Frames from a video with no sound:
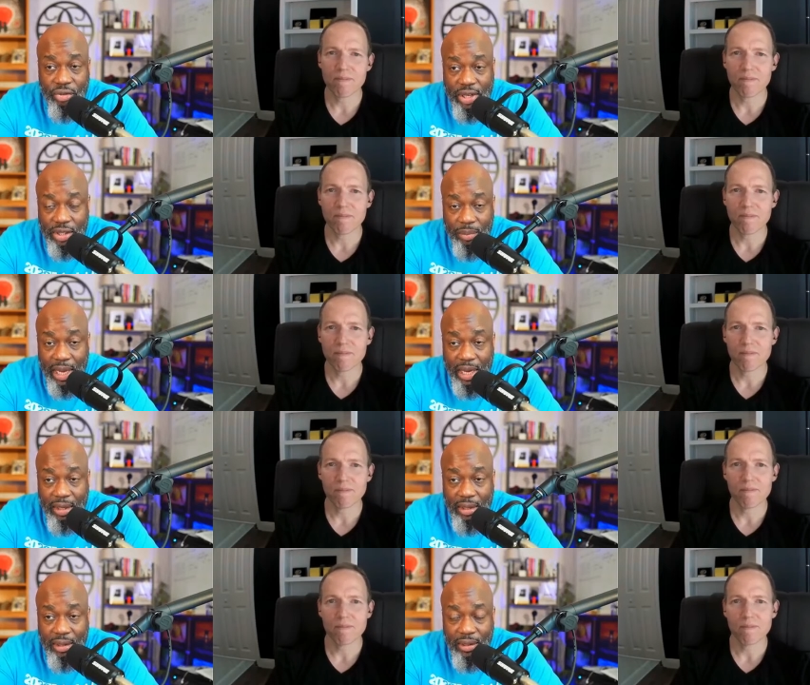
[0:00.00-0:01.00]
Speaker 1: as a
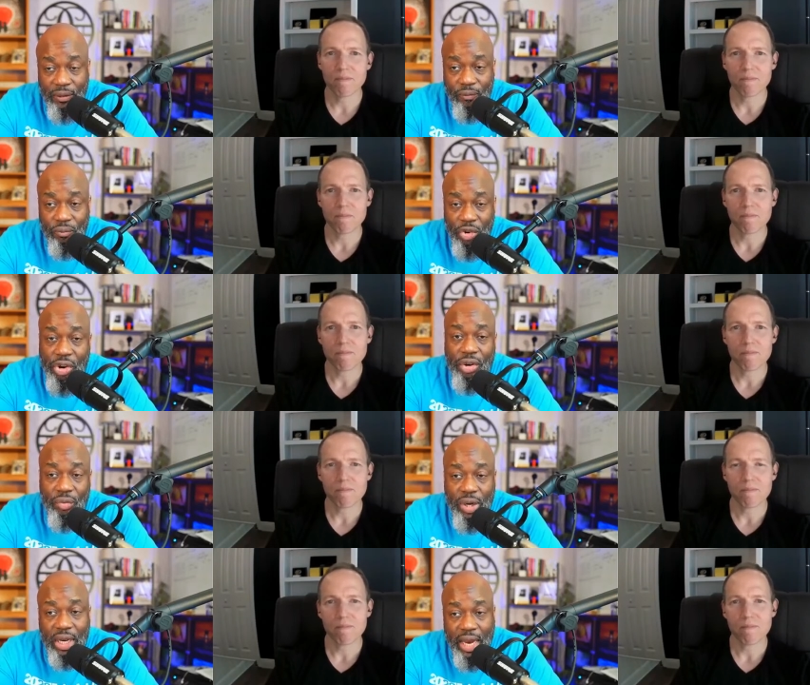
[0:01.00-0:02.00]
man you're going to
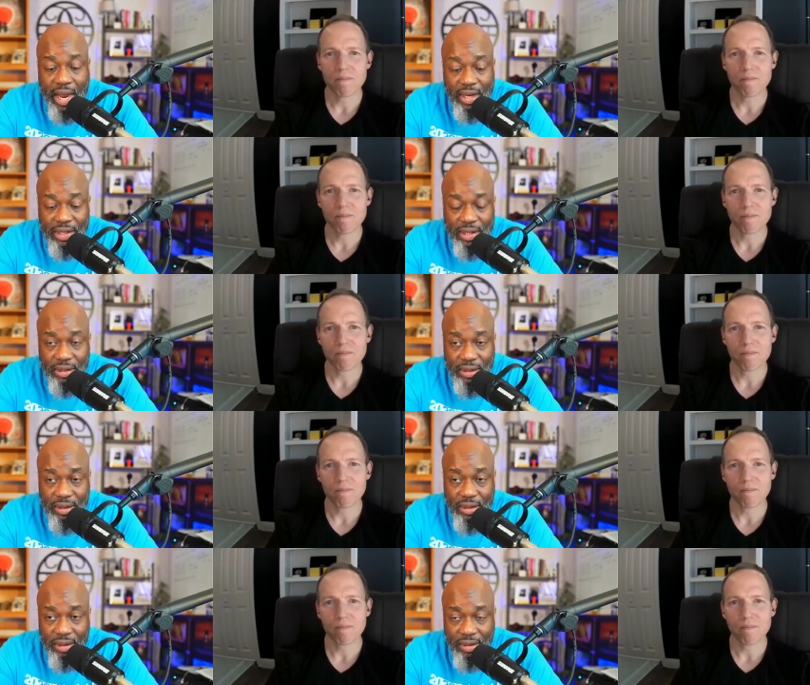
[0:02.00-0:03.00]
realize
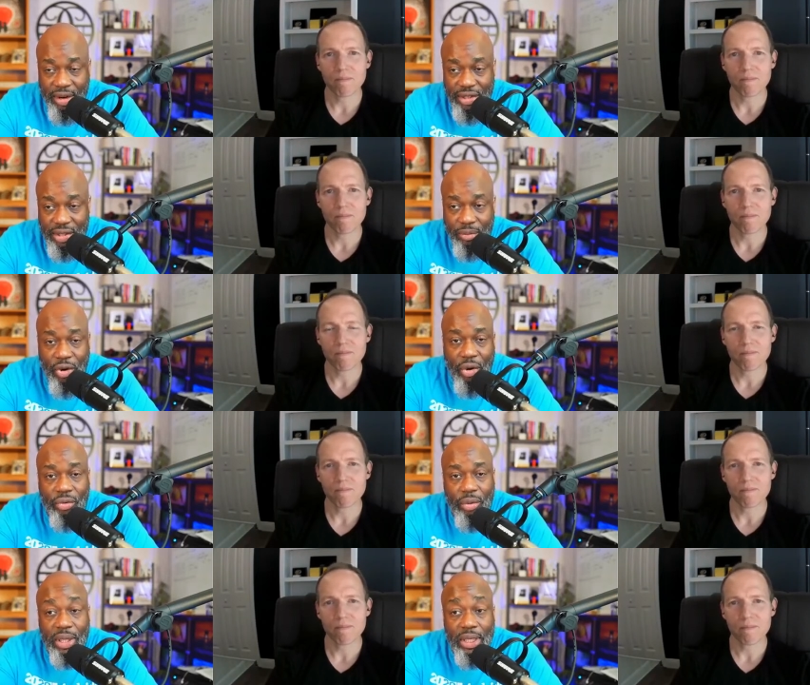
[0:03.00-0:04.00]
there are some
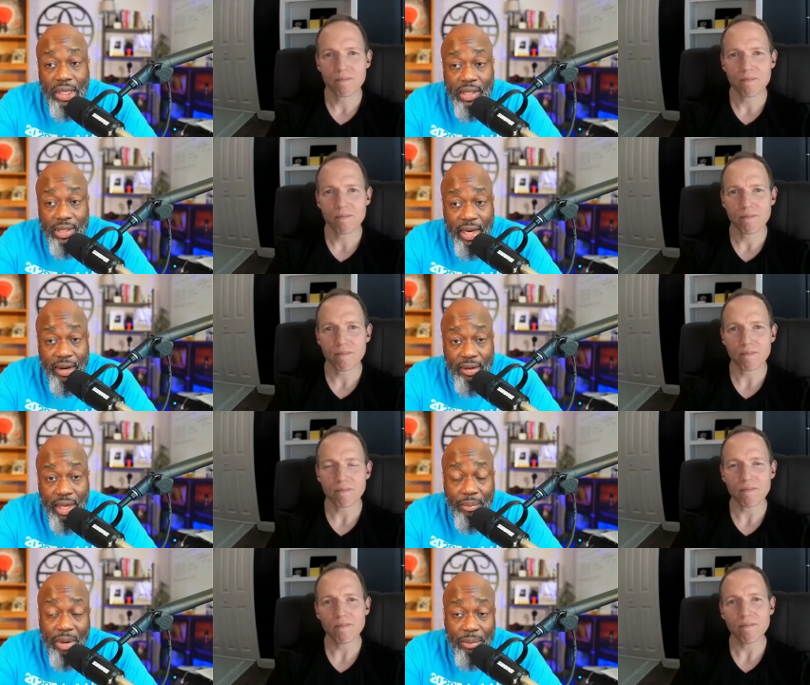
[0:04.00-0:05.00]
vulnerabilities there
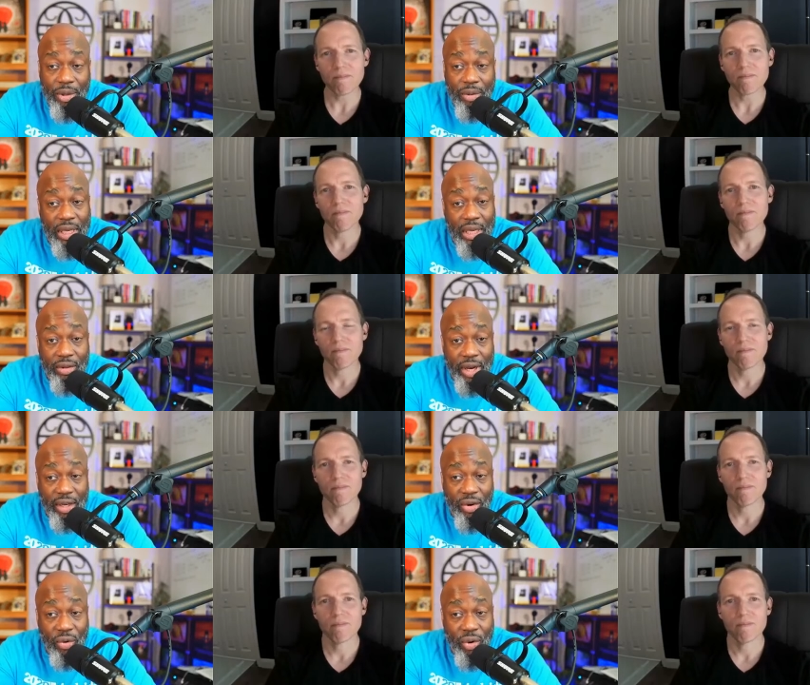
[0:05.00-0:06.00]
that maybe you either
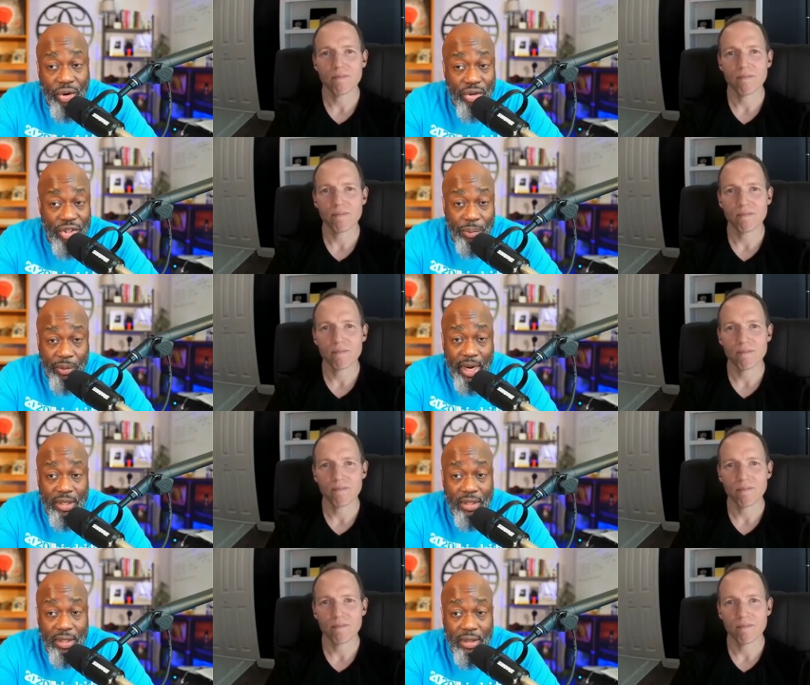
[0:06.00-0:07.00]
ignored or
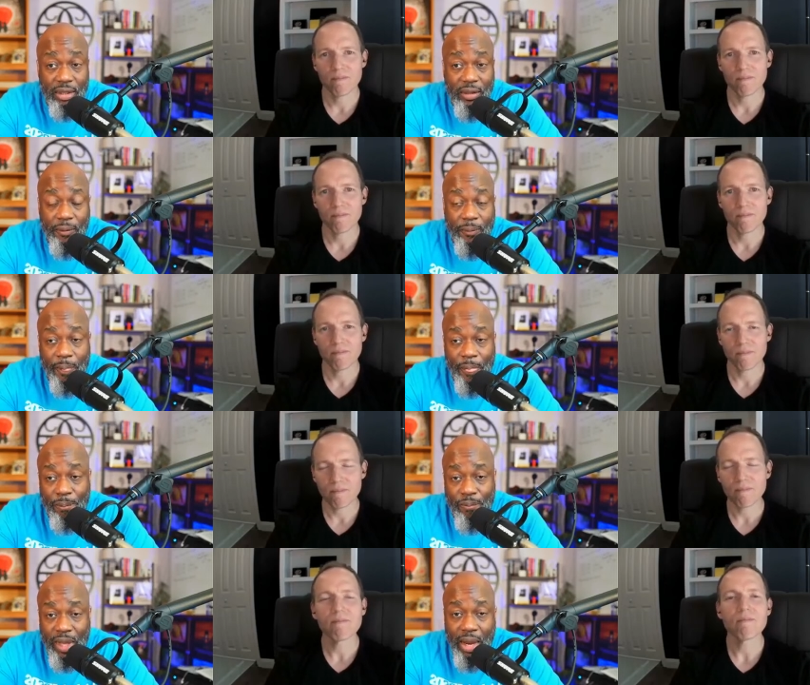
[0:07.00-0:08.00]
suppressed.
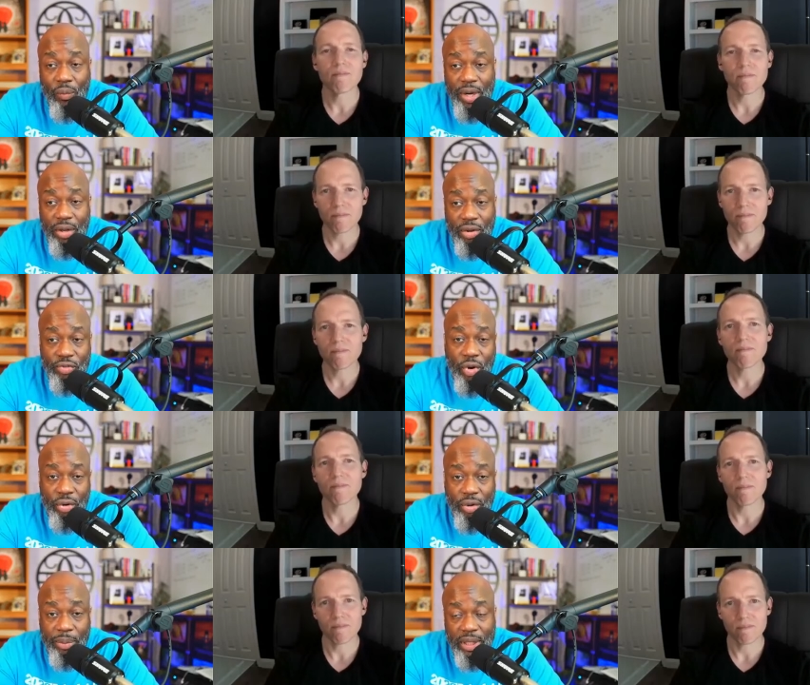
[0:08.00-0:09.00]
And one of those
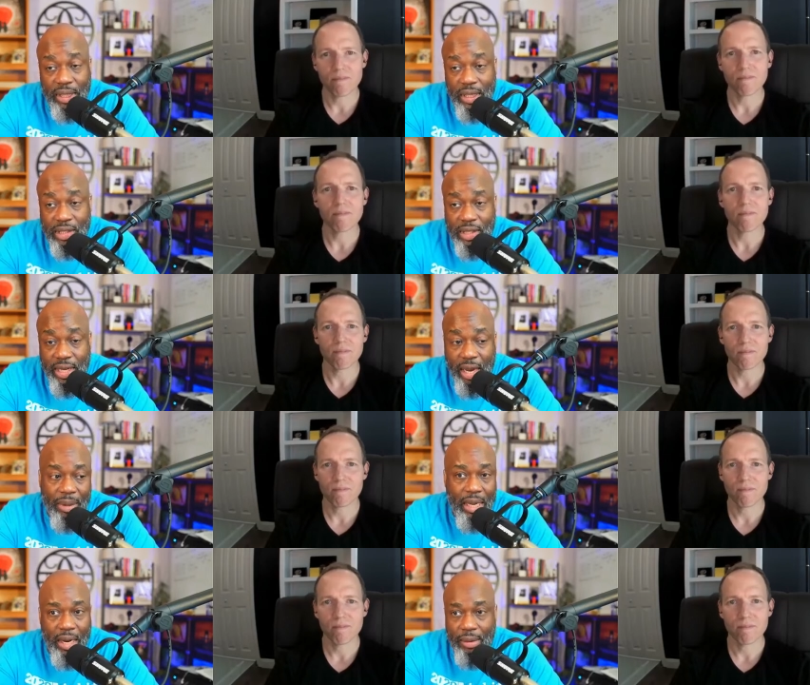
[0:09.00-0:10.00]
vulnerabilities is that,
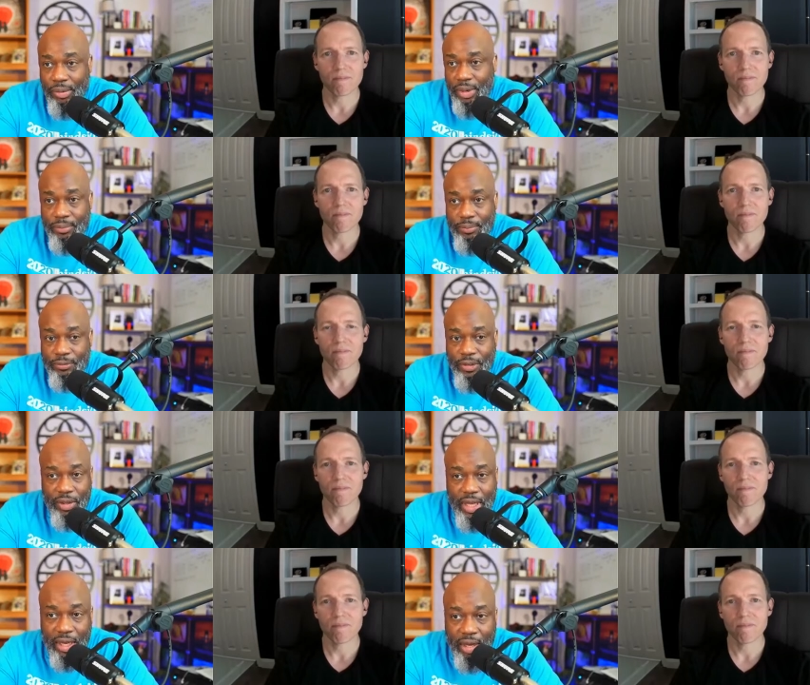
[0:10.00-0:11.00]
man, I want to feel
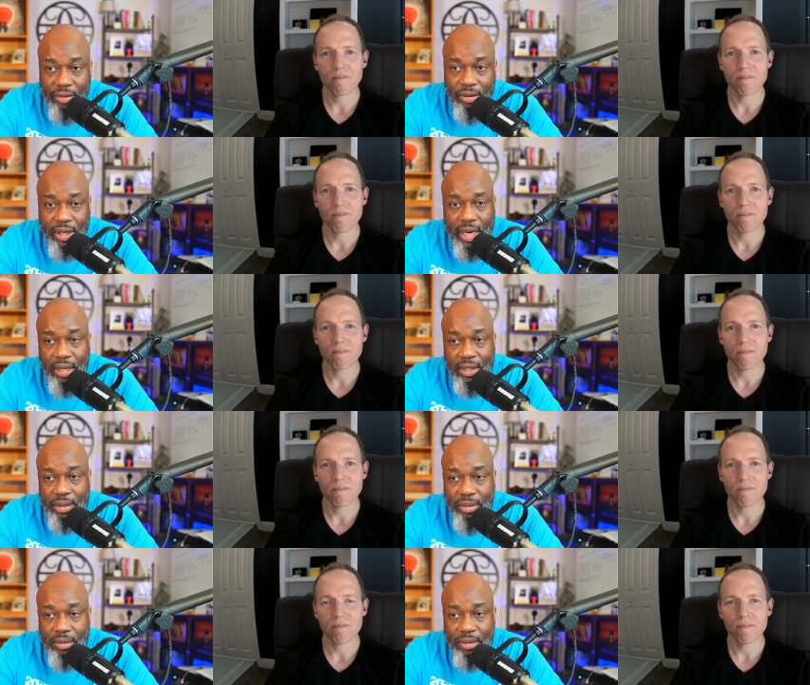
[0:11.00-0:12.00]
that level of
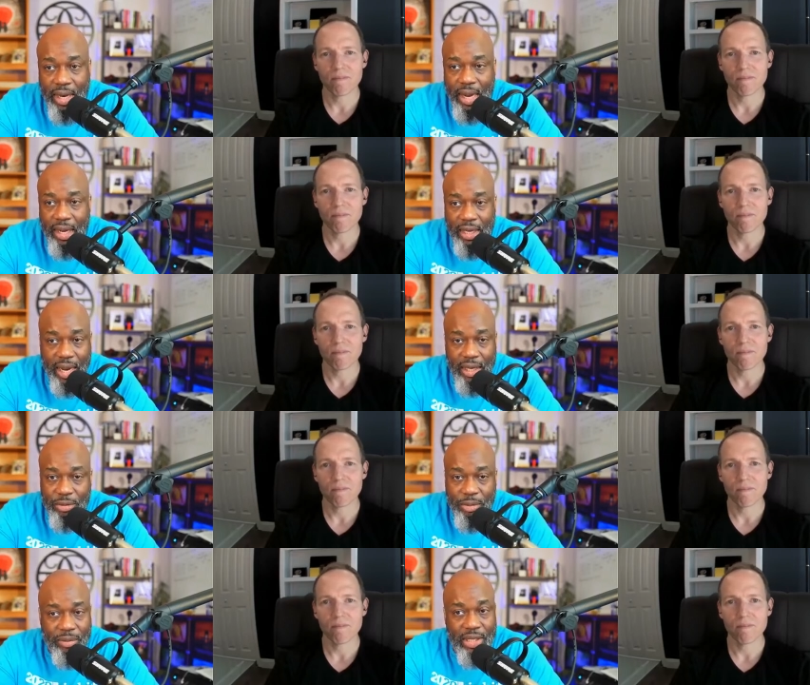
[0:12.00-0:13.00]
acknowledgement, not
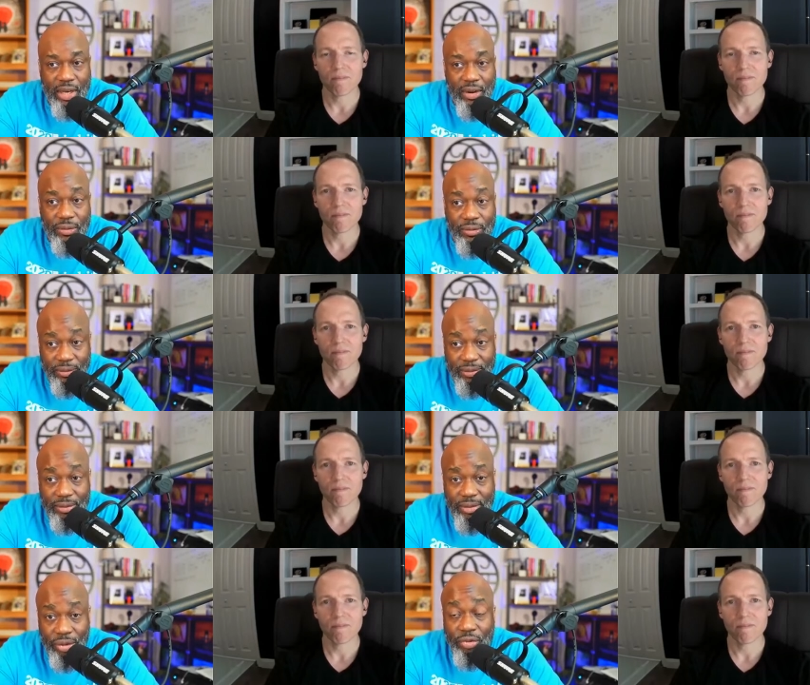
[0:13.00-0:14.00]
acknowledgement myself,
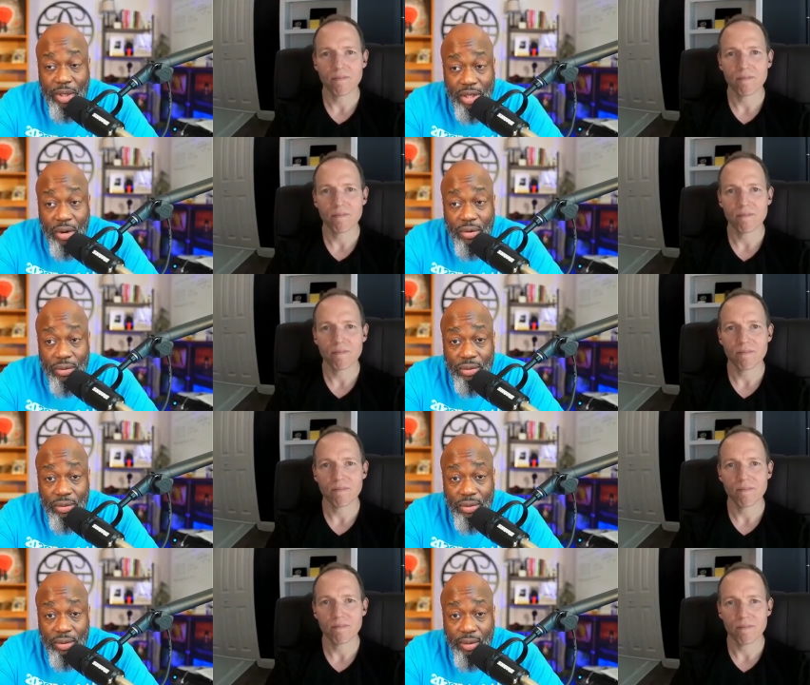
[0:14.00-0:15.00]
truth be told.
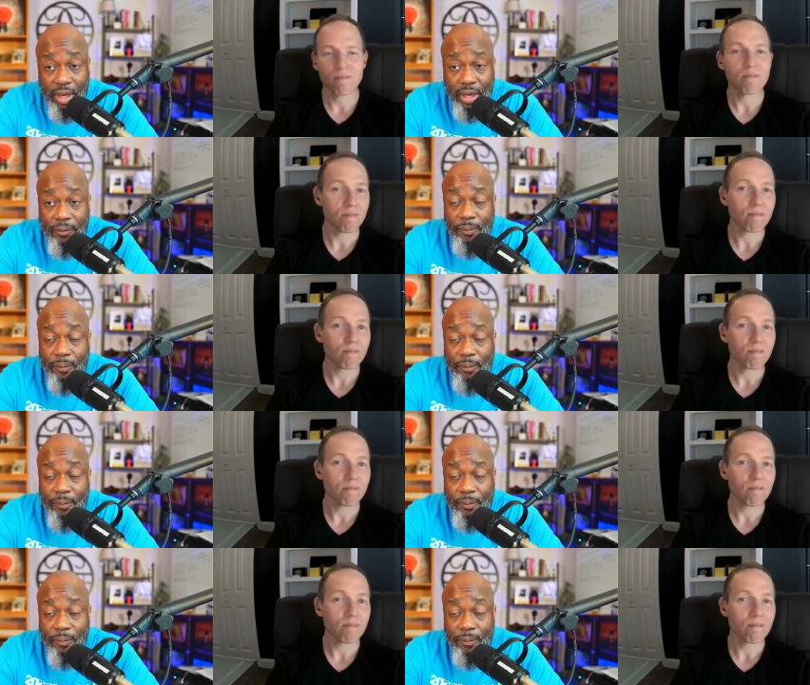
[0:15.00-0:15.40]
Right.